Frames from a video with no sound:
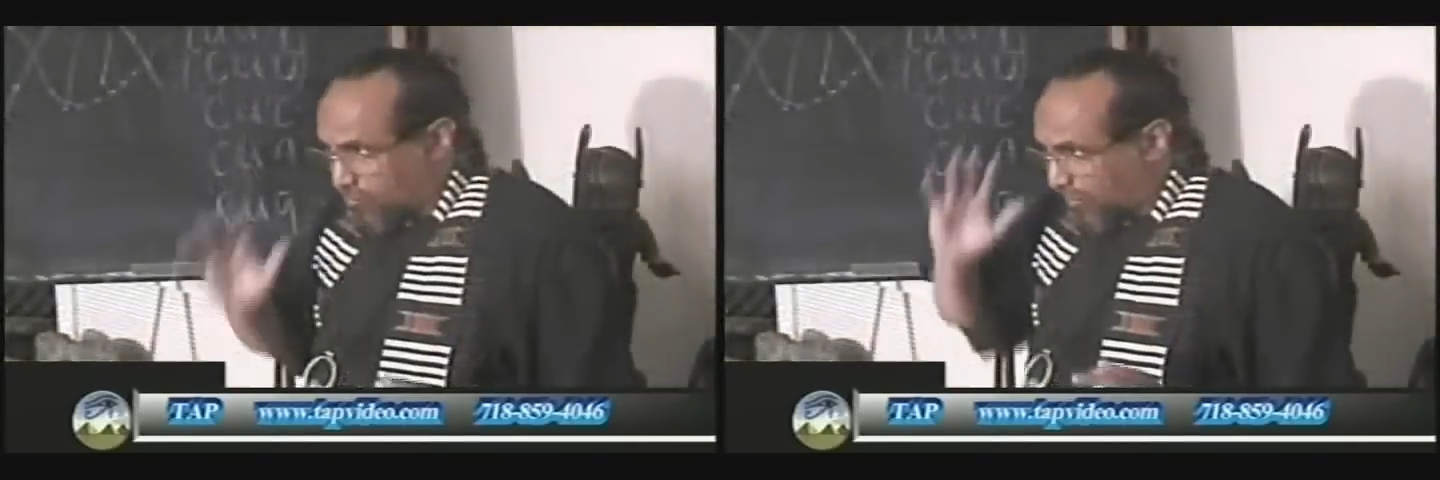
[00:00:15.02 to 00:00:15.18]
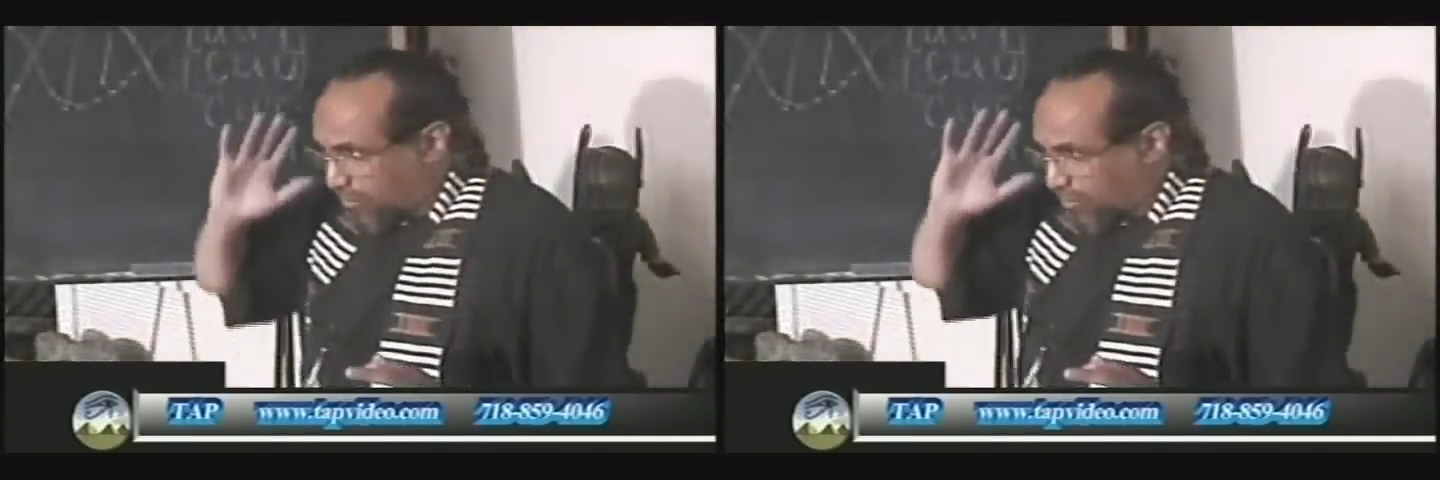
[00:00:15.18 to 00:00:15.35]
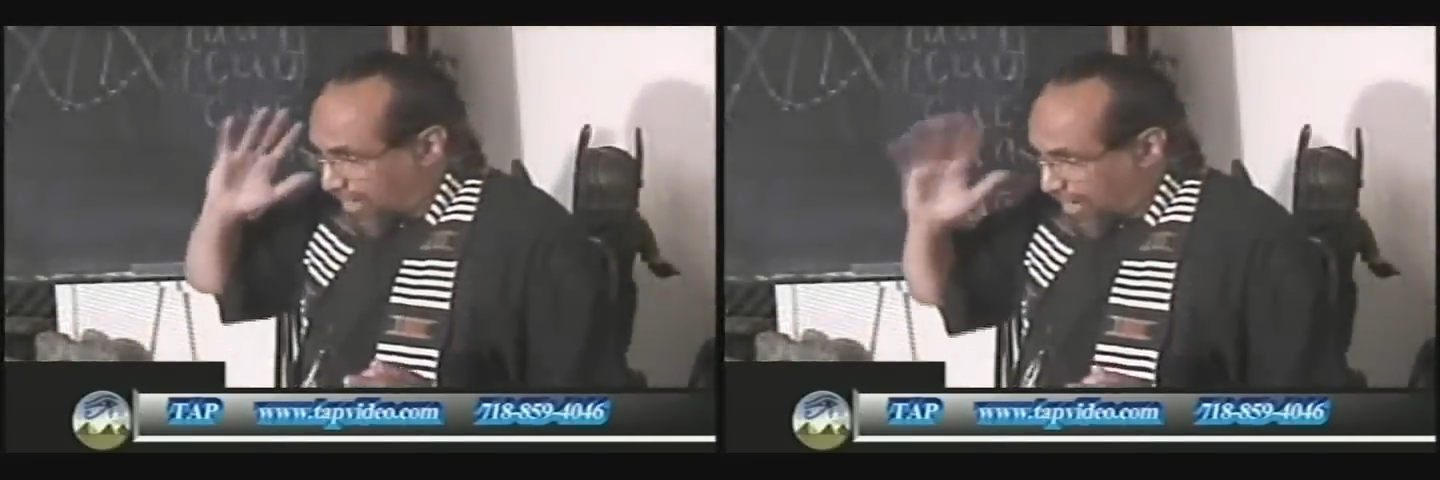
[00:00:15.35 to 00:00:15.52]

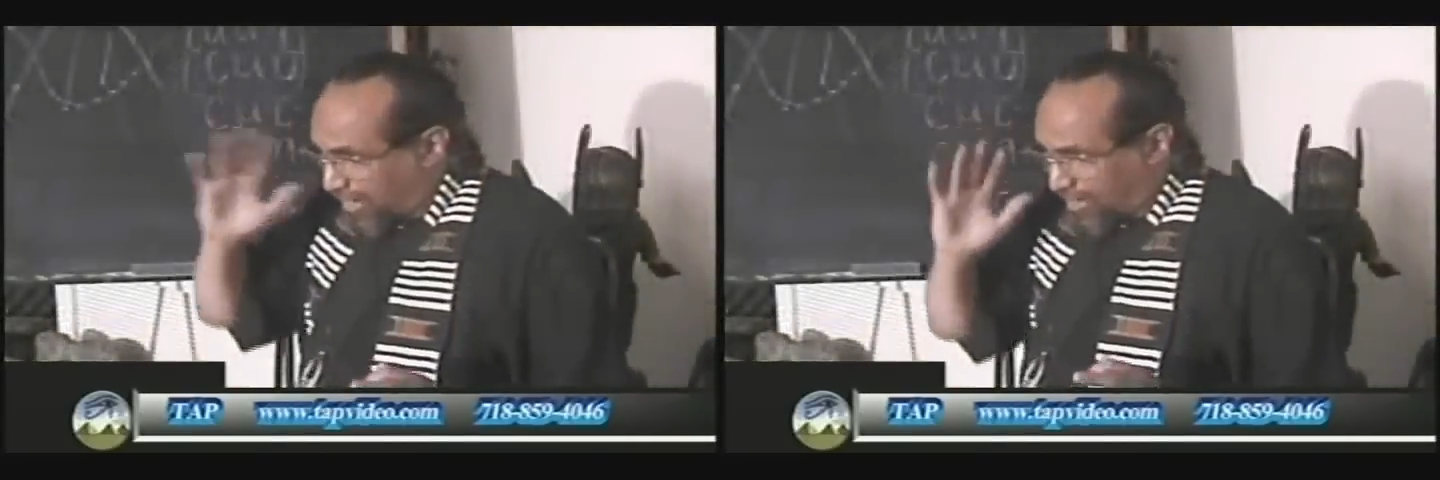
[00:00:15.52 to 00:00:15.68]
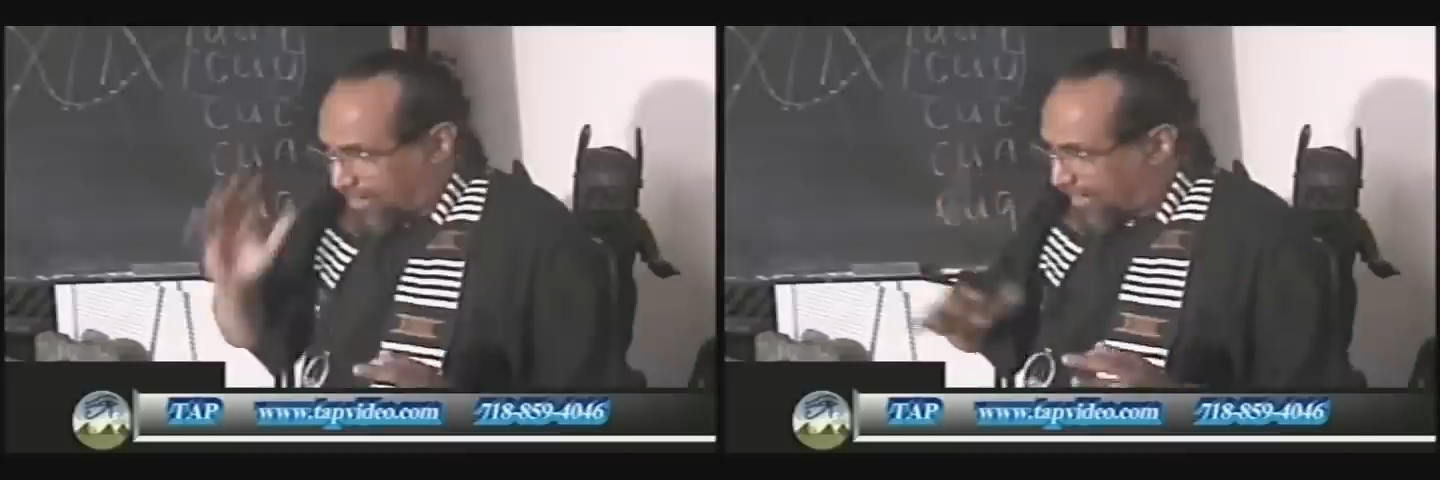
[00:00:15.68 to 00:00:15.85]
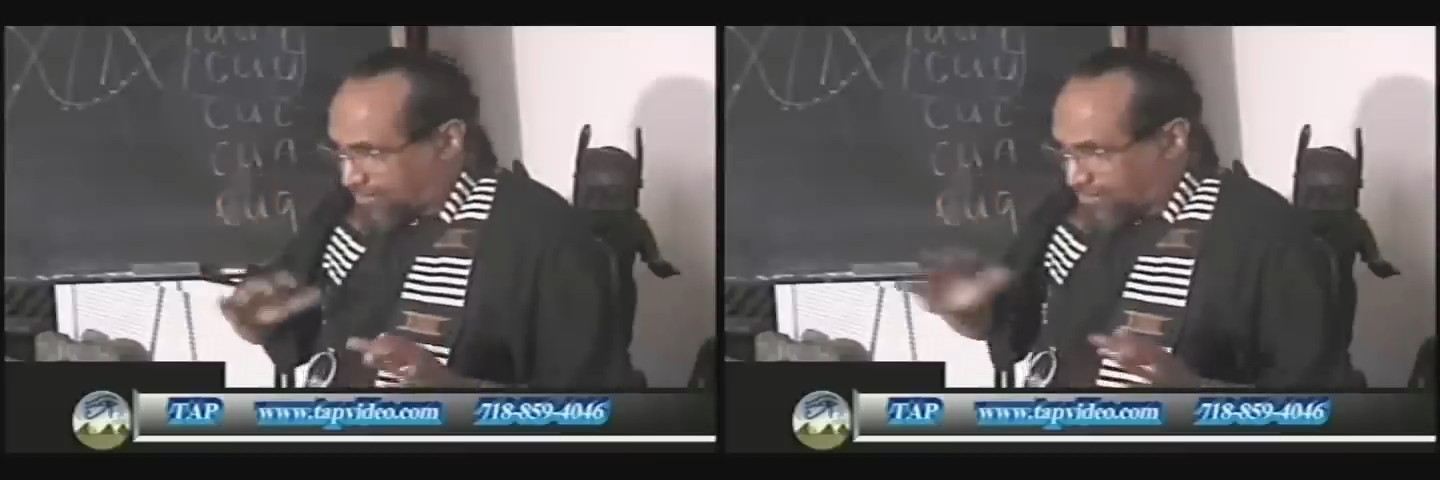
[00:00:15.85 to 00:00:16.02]
It's when your
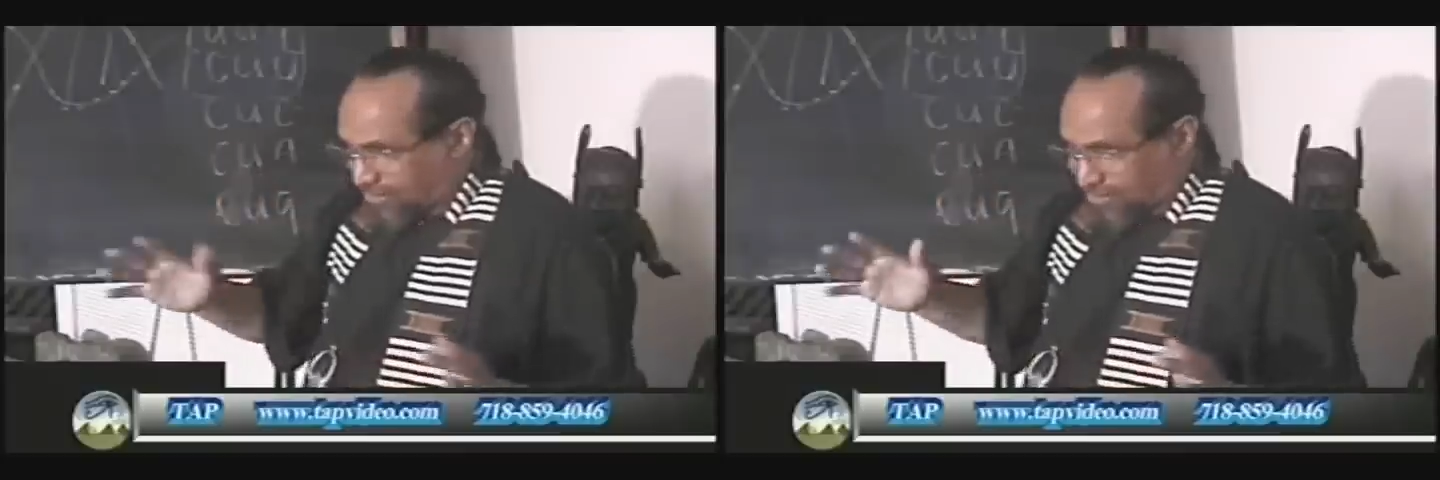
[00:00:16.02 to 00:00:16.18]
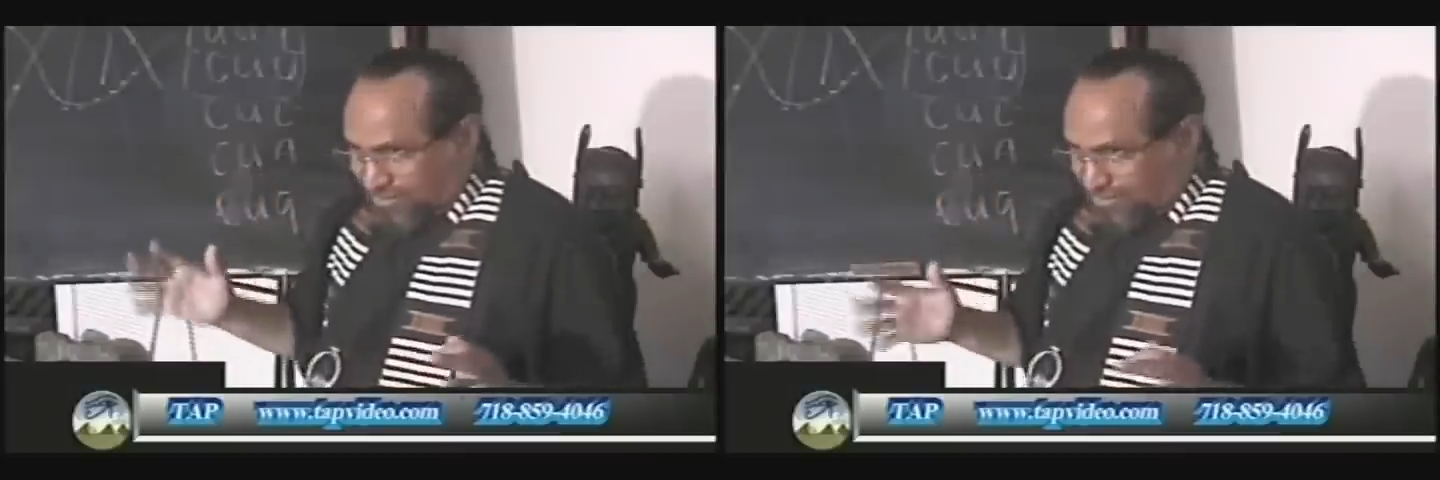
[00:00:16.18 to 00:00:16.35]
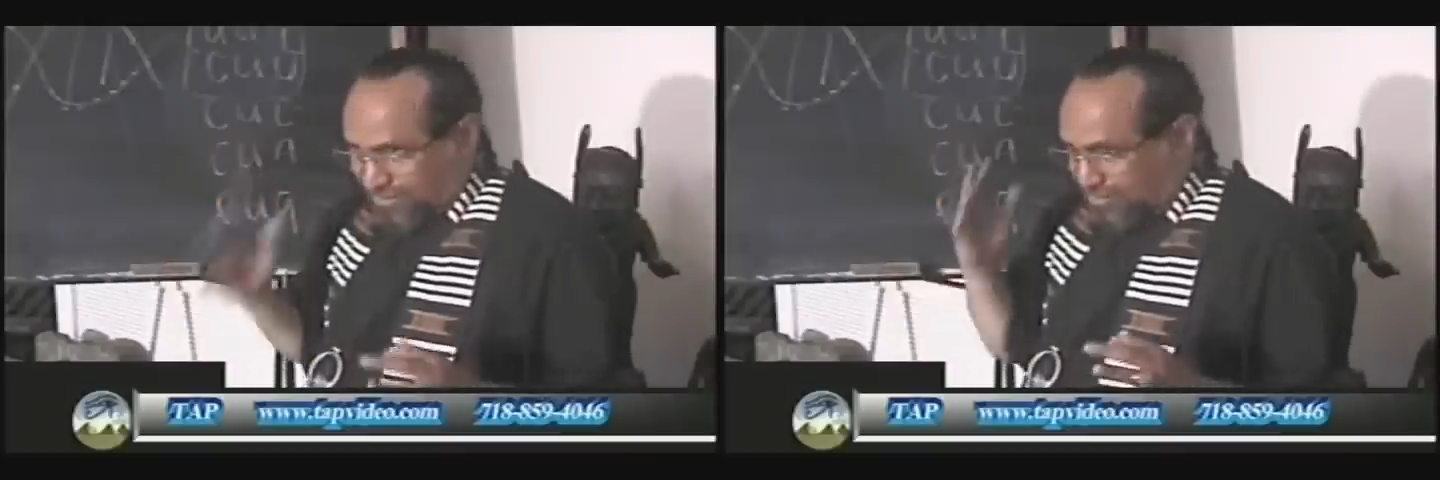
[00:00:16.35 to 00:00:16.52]
higher
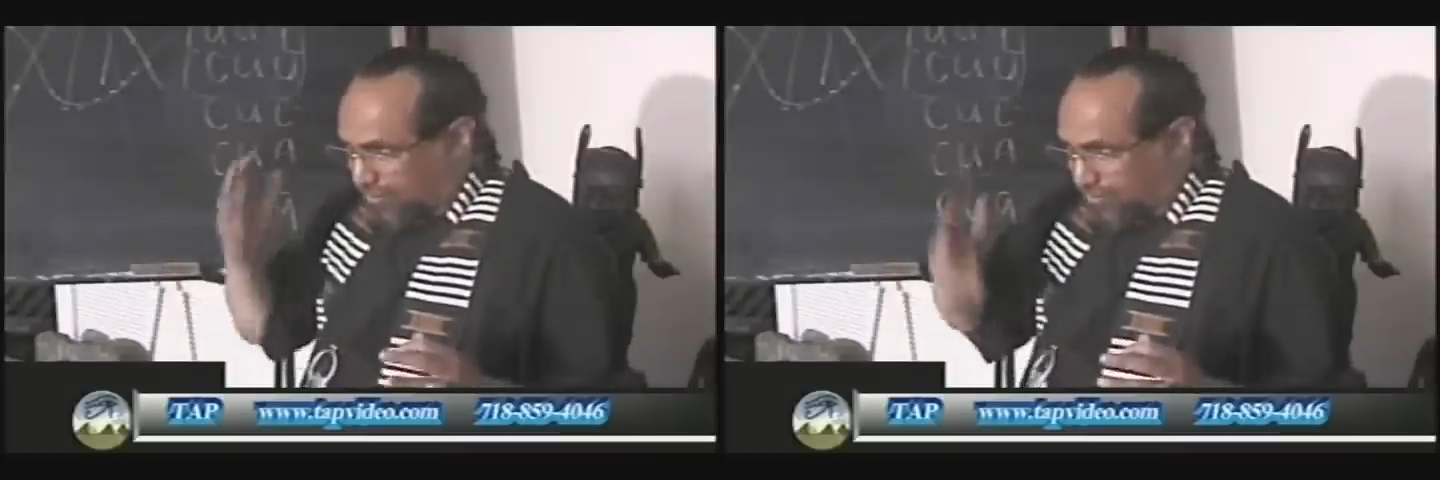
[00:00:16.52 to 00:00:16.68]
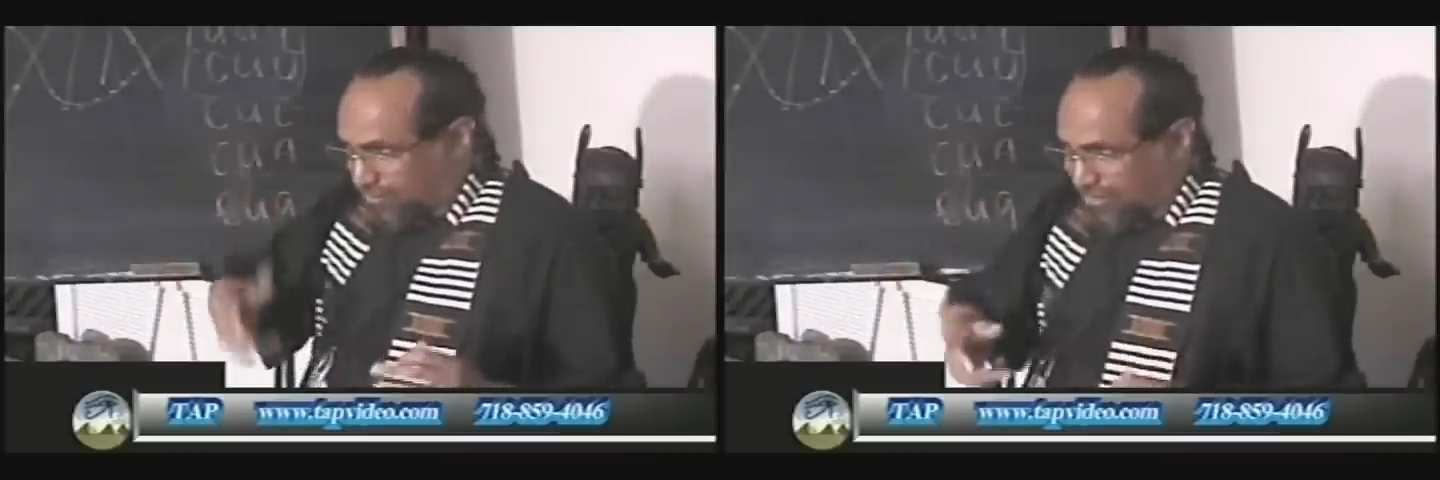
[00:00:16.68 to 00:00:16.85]
consciousness just